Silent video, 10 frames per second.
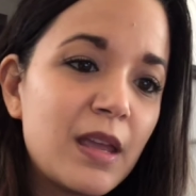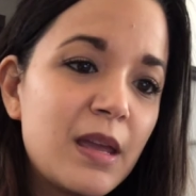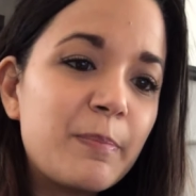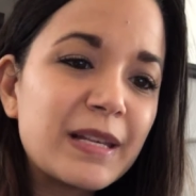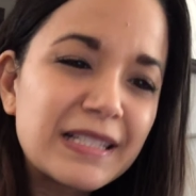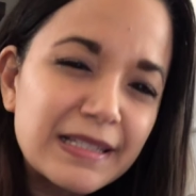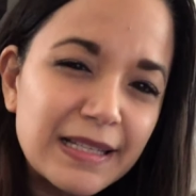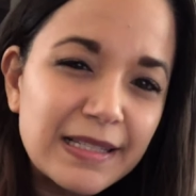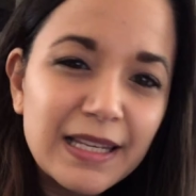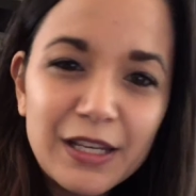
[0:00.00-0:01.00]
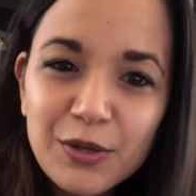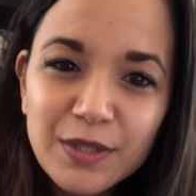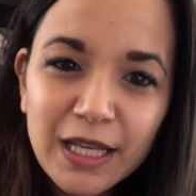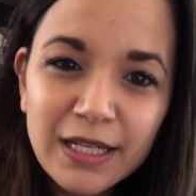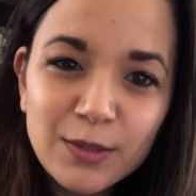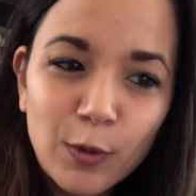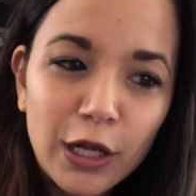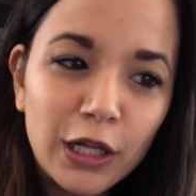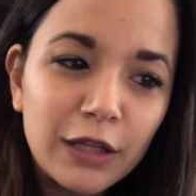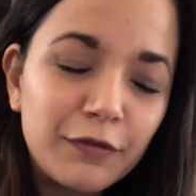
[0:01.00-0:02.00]
Businesses can use that as
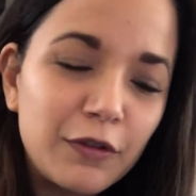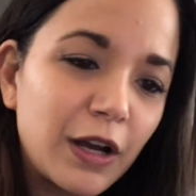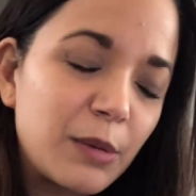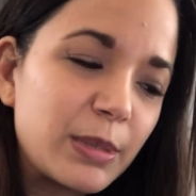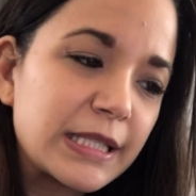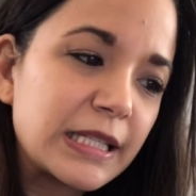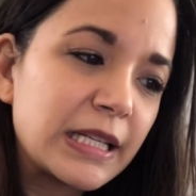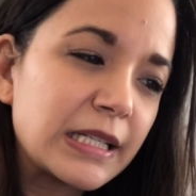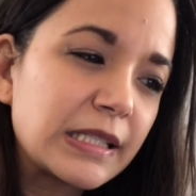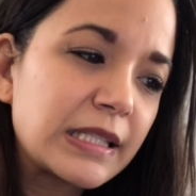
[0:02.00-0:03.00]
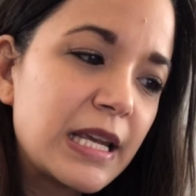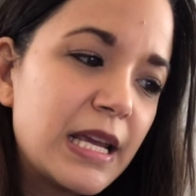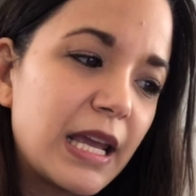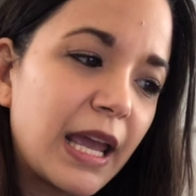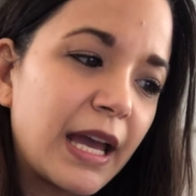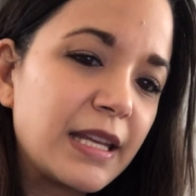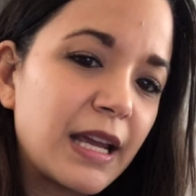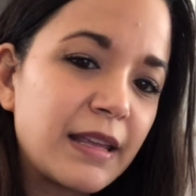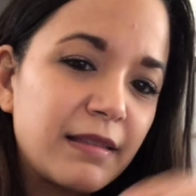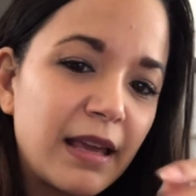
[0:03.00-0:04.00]
well if you've got a business, and
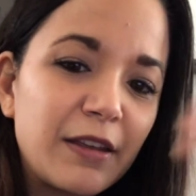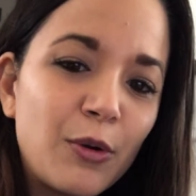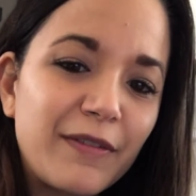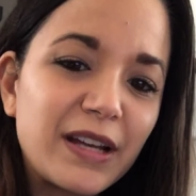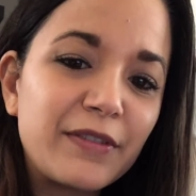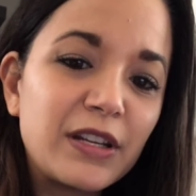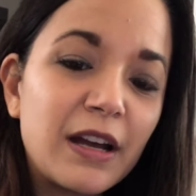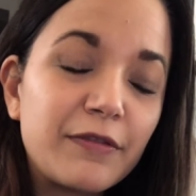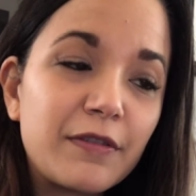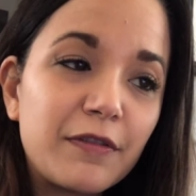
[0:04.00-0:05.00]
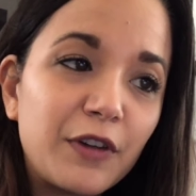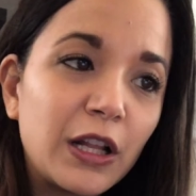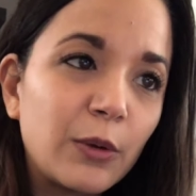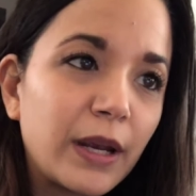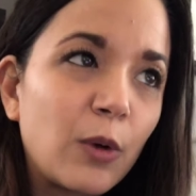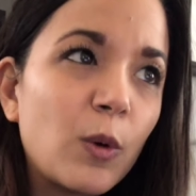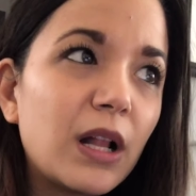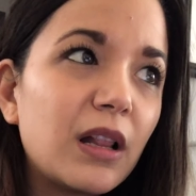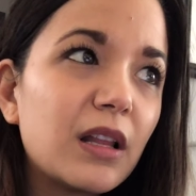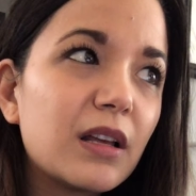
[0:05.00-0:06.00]
I think you have to have enough of a following.
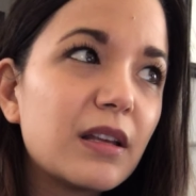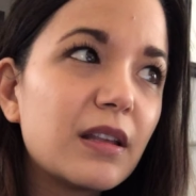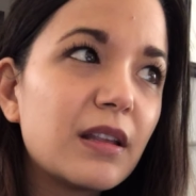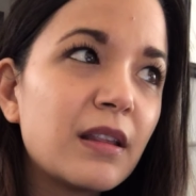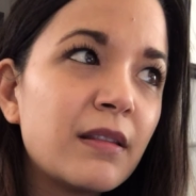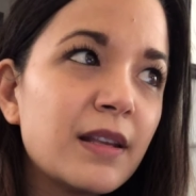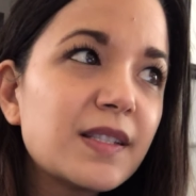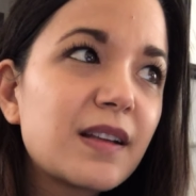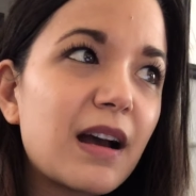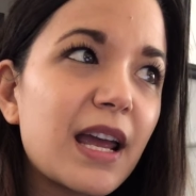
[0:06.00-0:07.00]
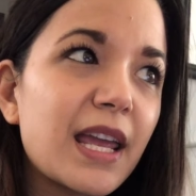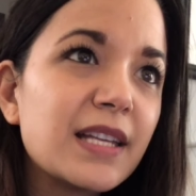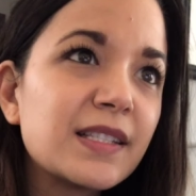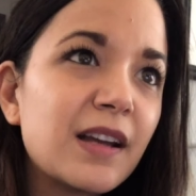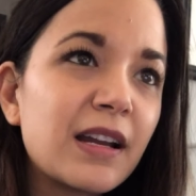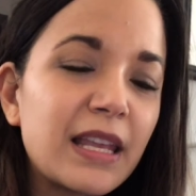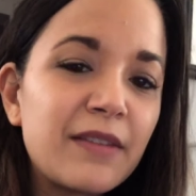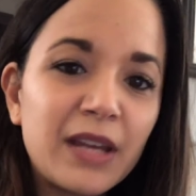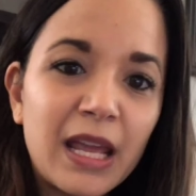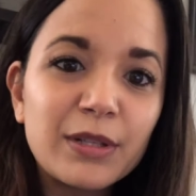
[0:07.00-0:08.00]
Well, this guy is not
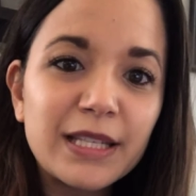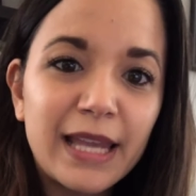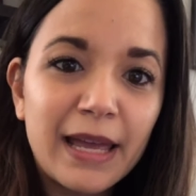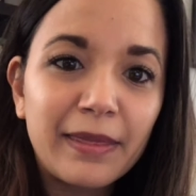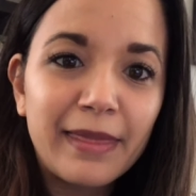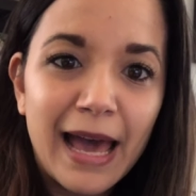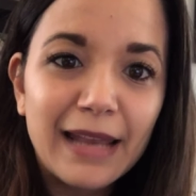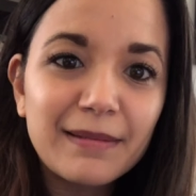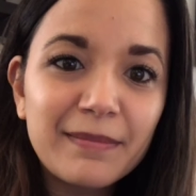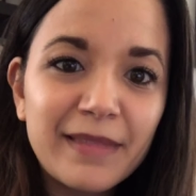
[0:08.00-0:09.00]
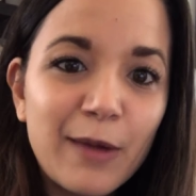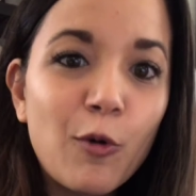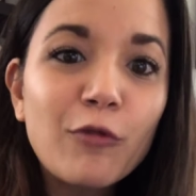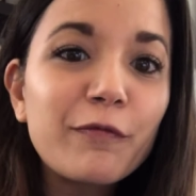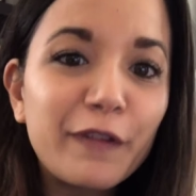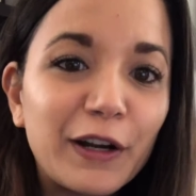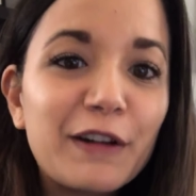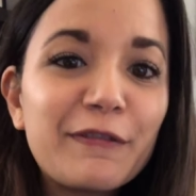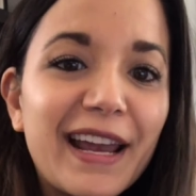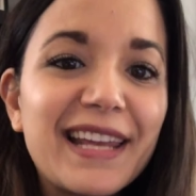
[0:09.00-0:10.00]
even able to get that. They won't
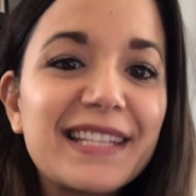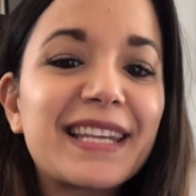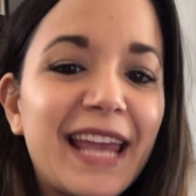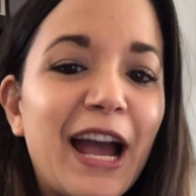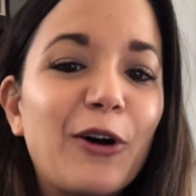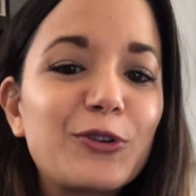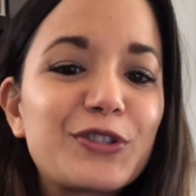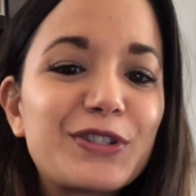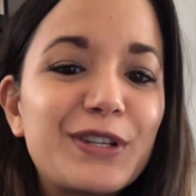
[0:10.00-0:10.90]
verify his account.